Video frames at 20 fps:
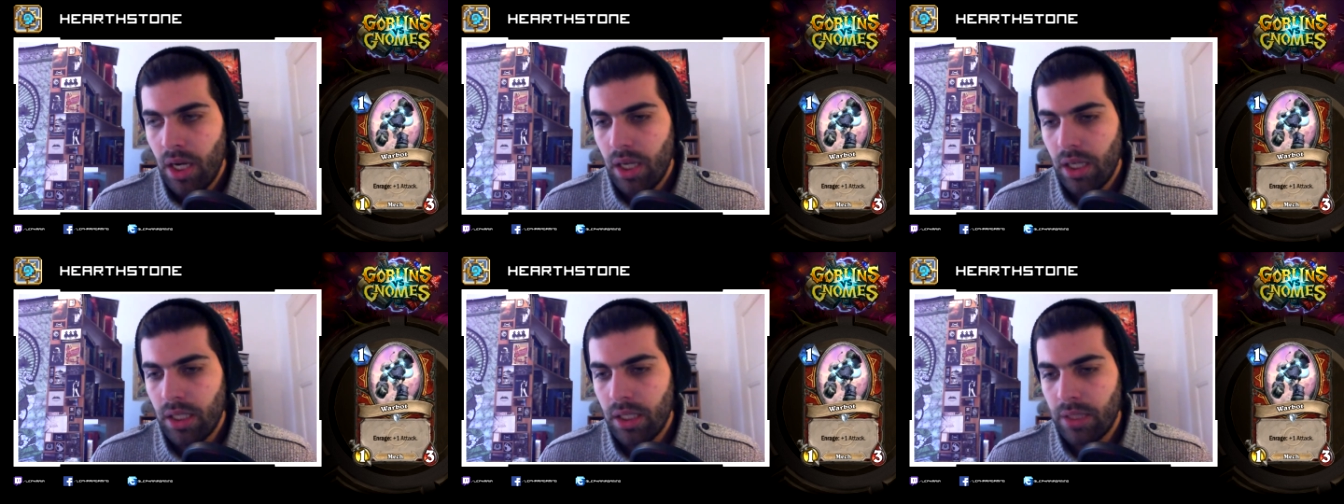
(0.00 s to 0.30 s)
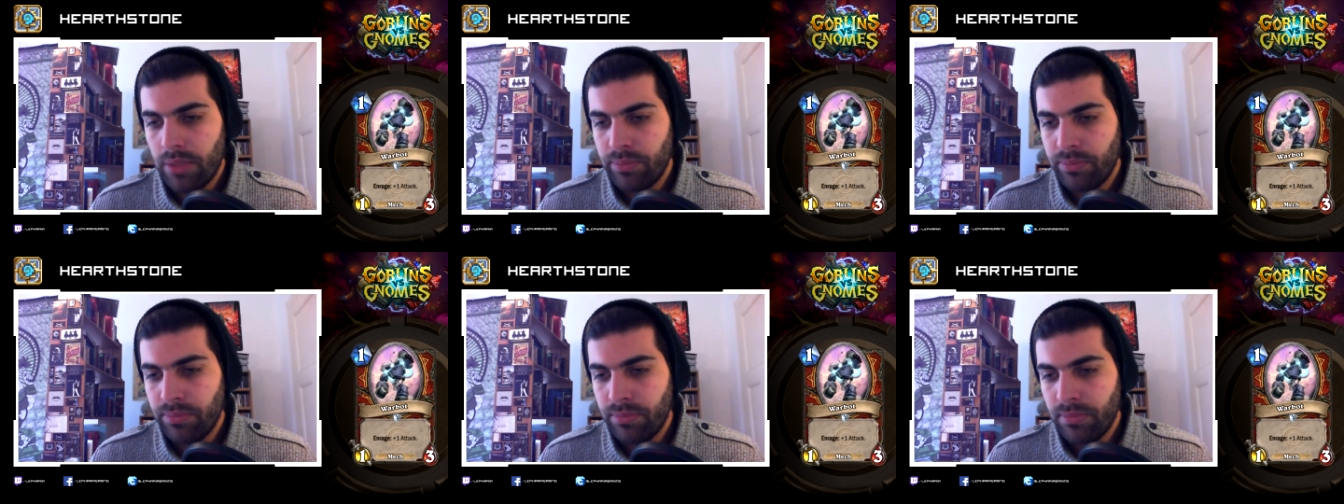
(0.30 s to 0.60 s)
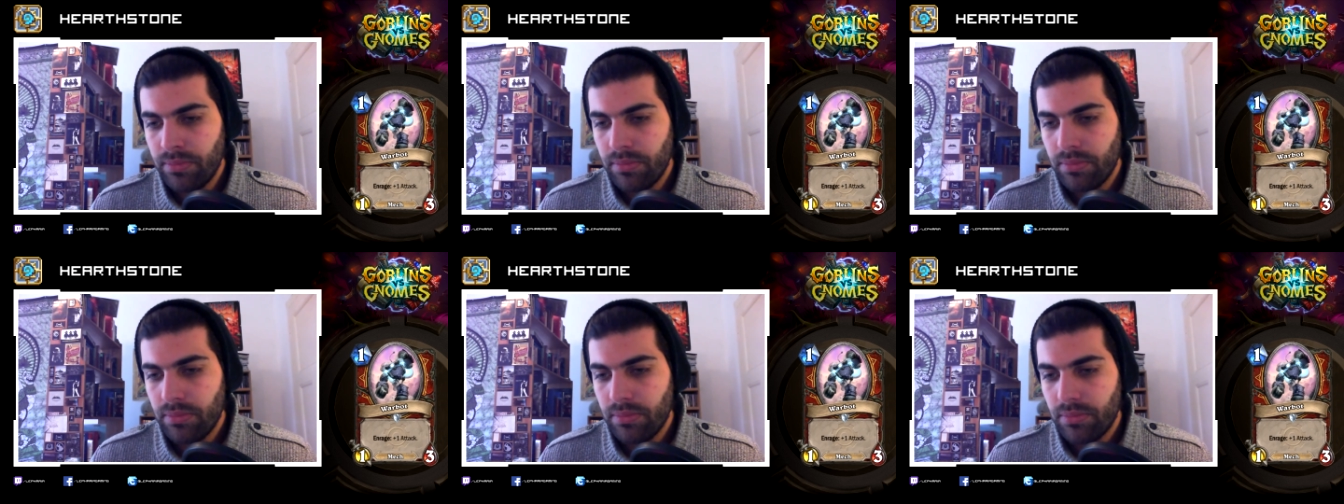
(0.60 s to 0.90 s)

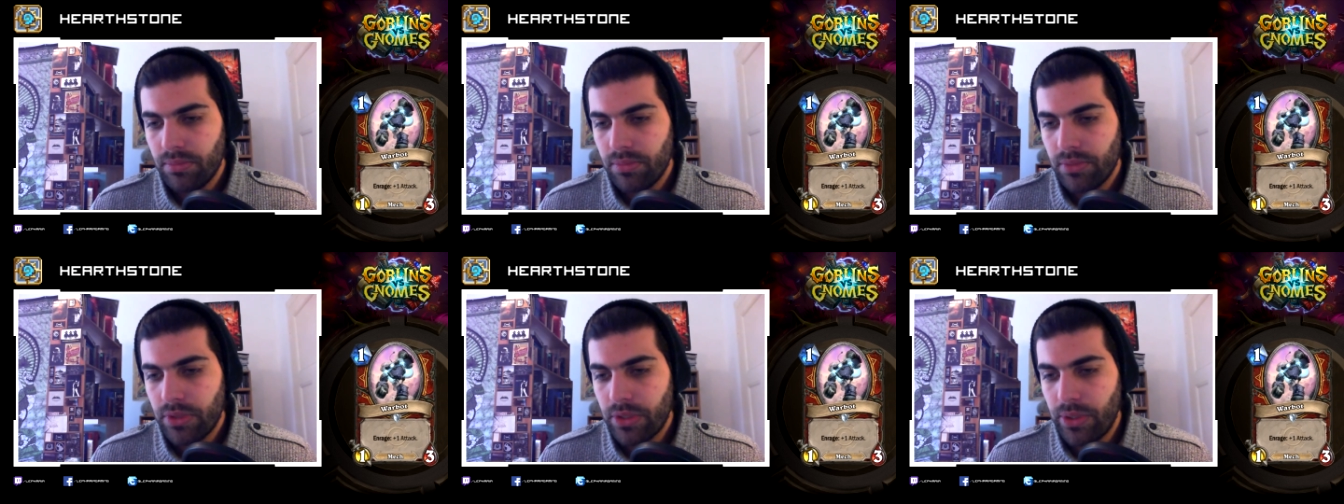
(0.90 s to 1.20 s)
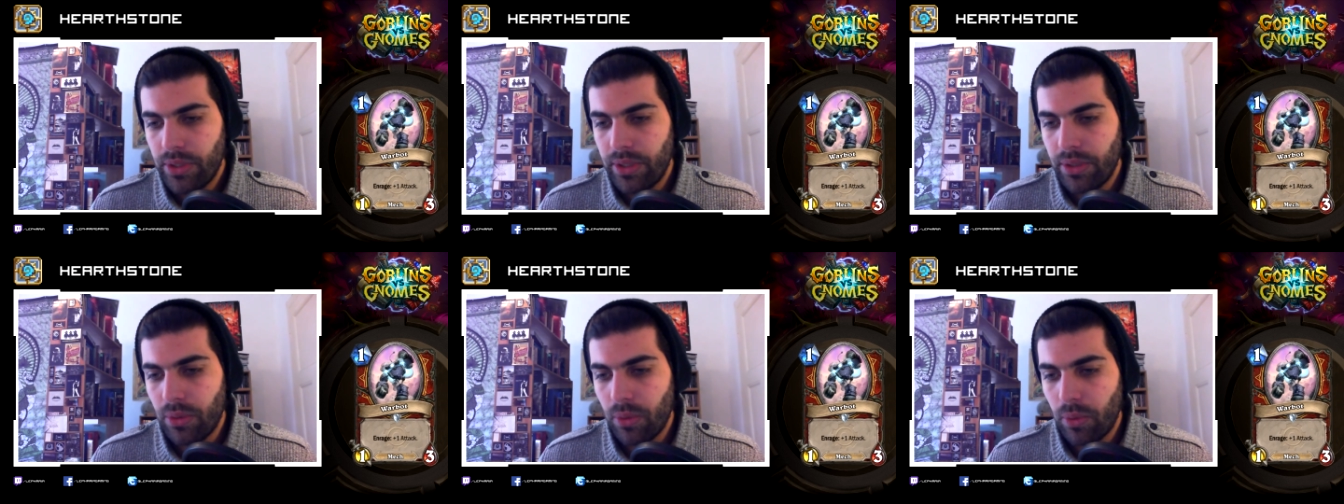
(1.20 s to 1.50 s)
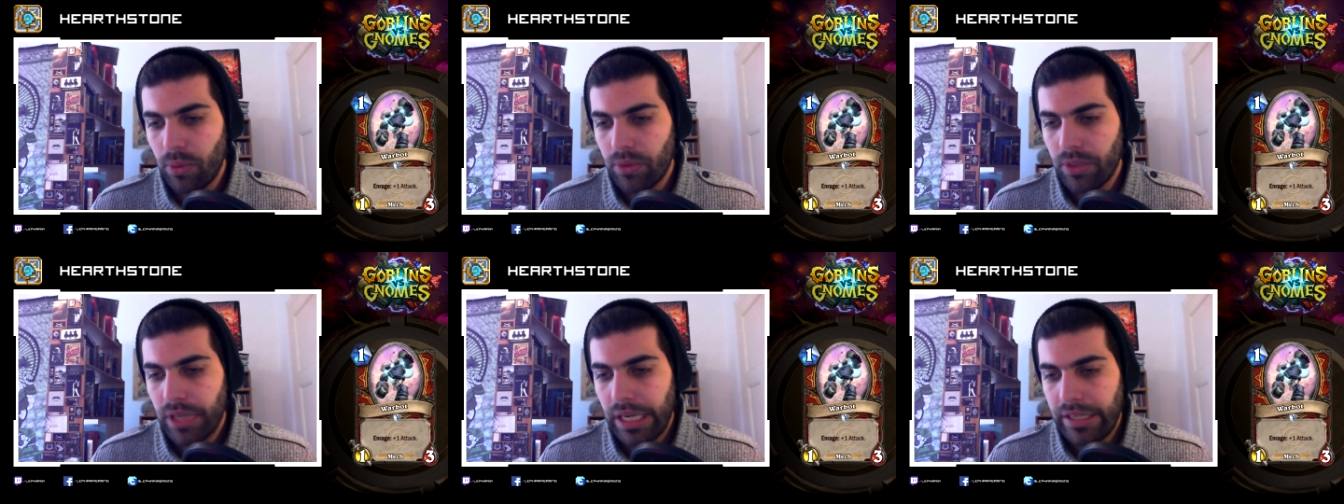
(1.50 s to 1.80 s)
So
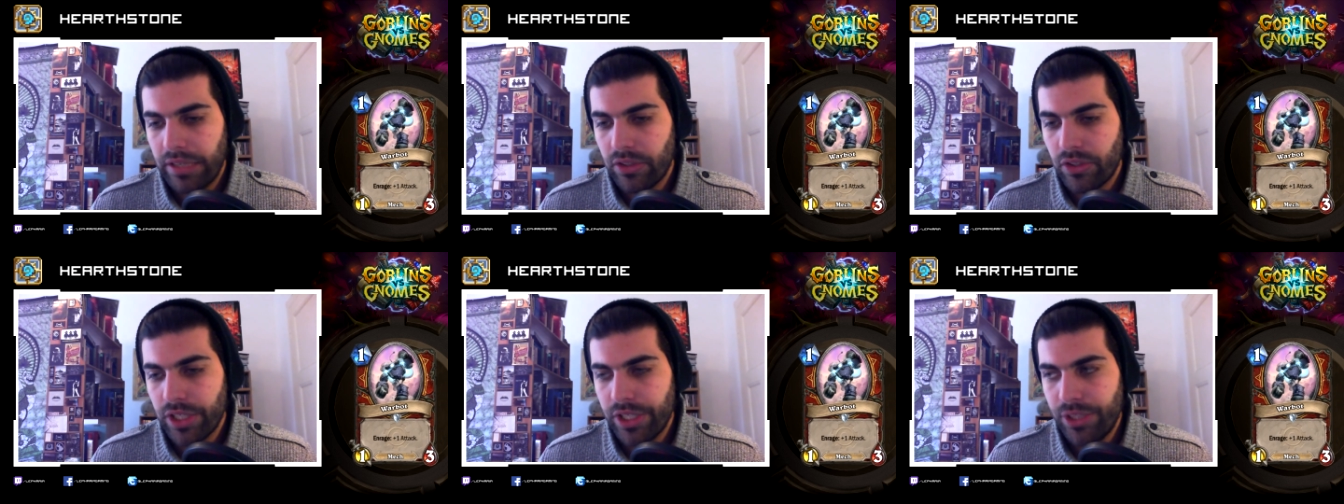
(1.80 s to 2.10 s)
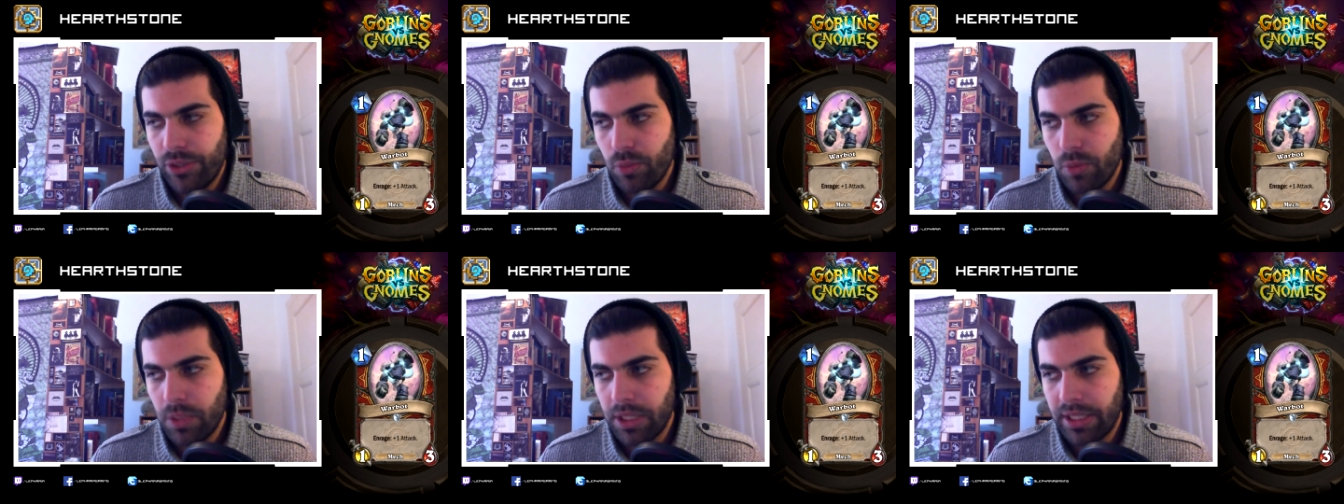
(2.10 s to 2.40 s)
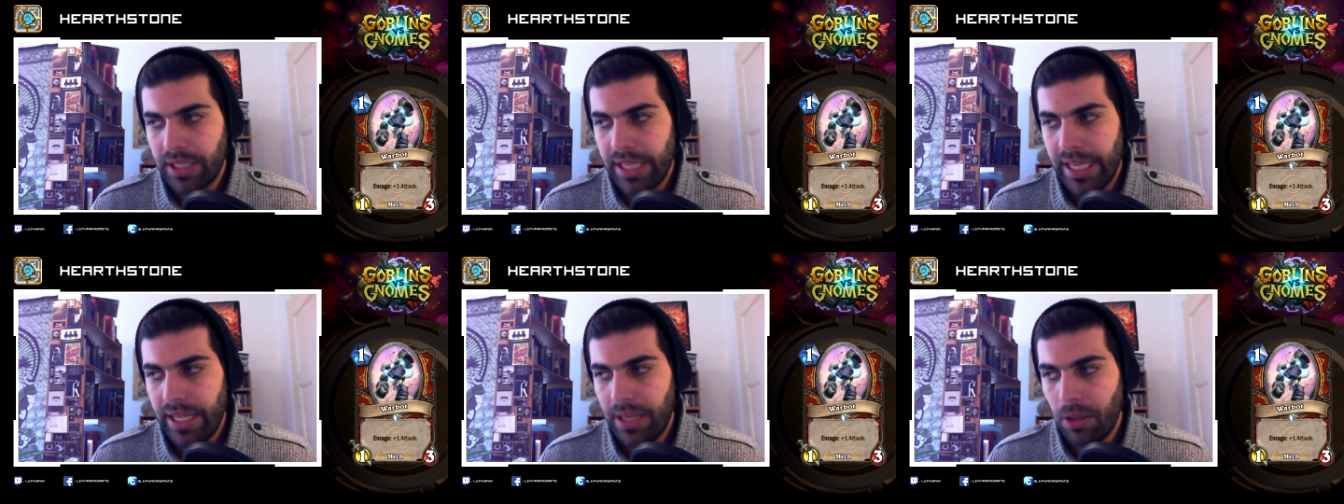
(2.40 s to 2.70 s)
you exchange
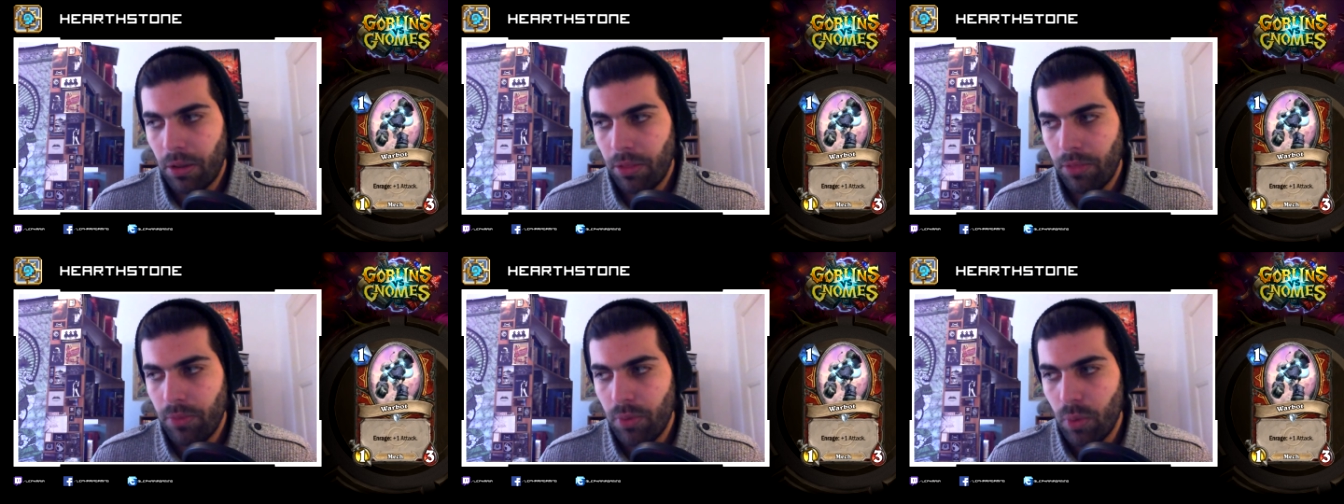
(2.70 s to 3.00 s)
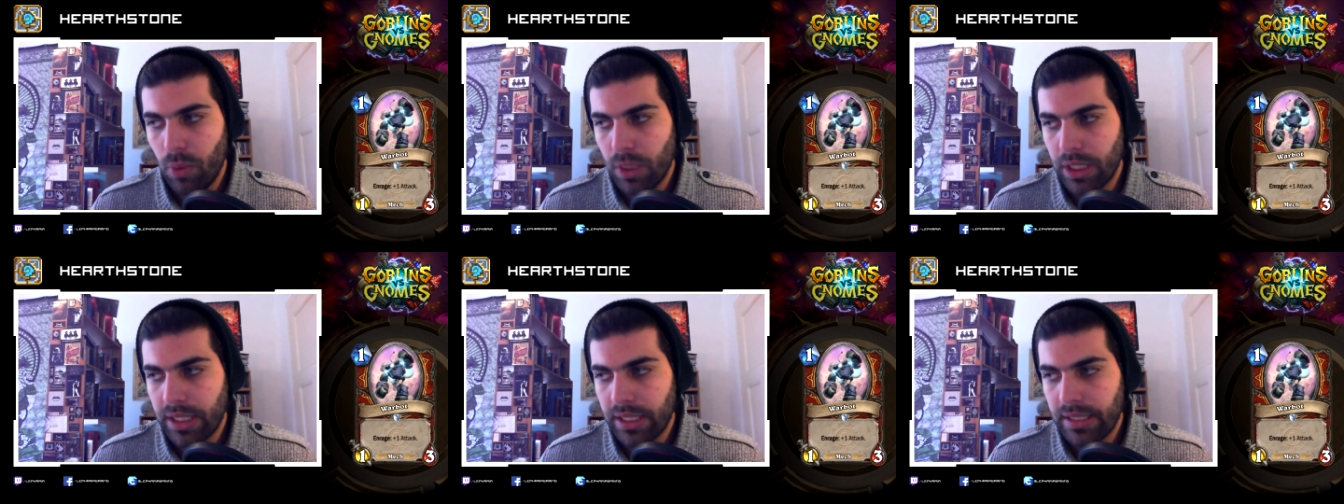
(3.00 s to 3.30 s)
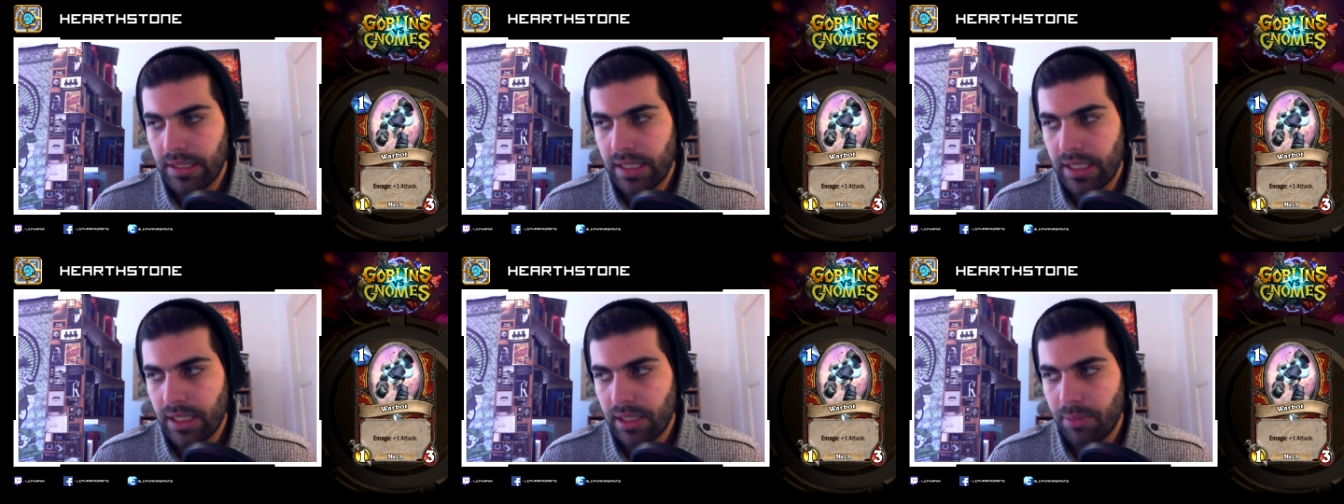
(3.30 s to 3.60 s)
1 health for 1
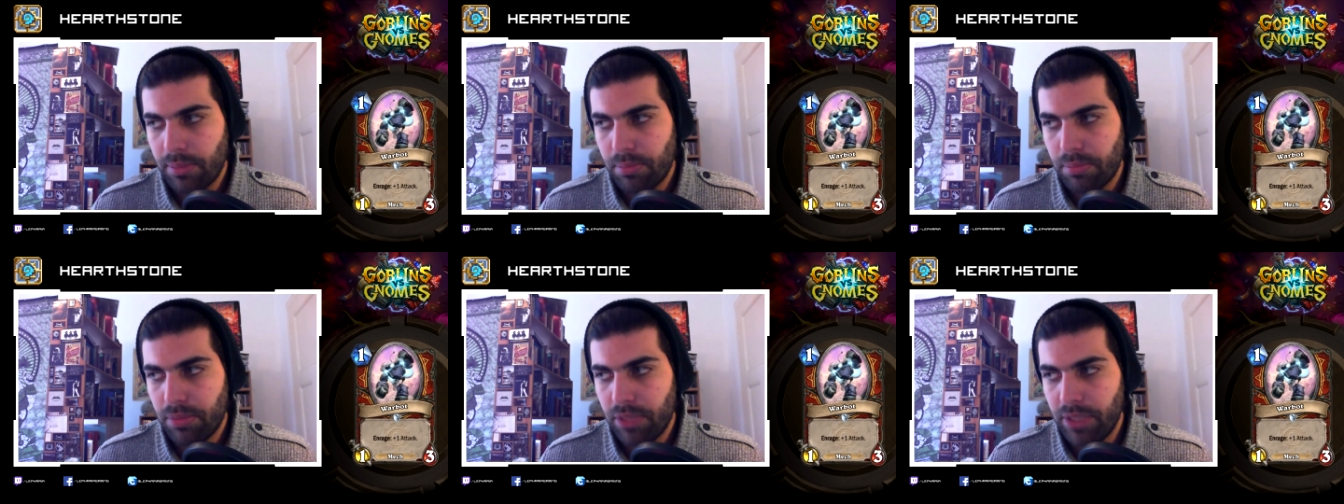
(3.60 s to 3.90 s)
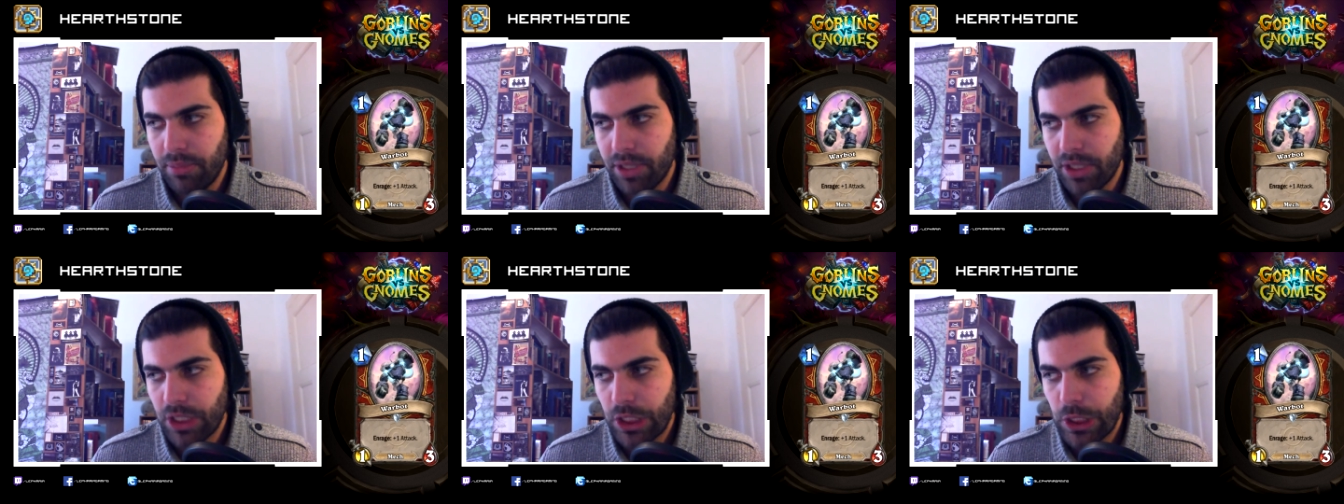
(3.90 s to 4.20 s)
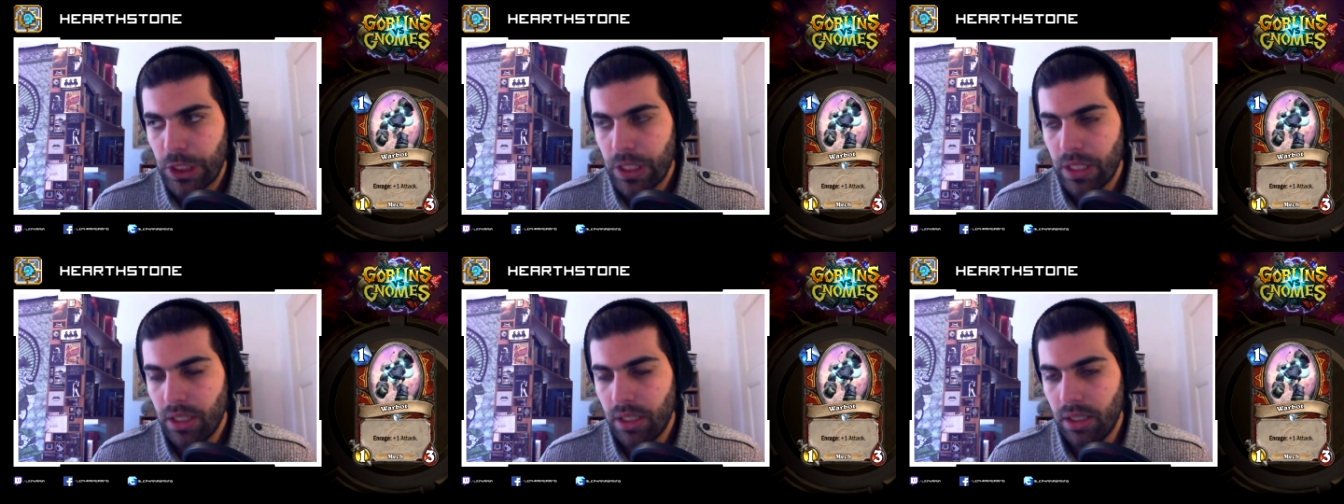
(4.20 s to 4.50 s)
attack, pretty
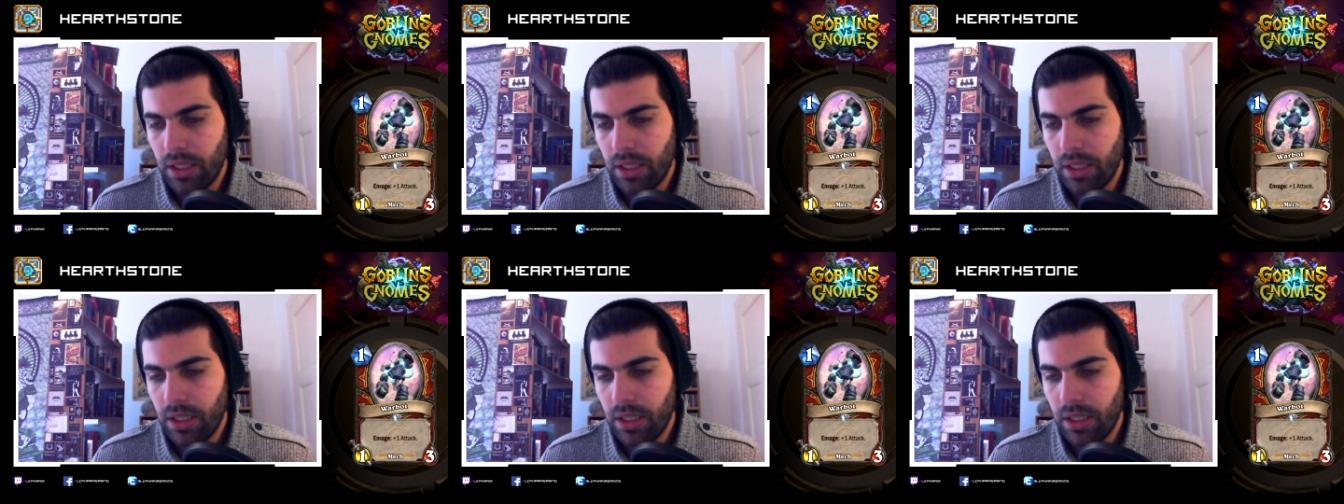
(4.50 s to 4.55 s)
much.